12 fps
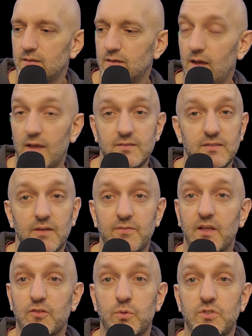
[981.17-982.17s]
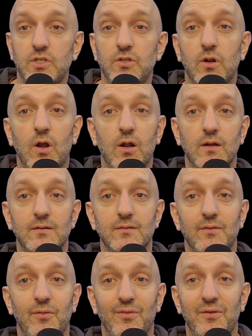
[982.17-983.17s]
I say, if that's what's in your heart,
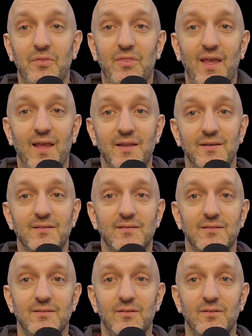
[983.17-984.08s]
then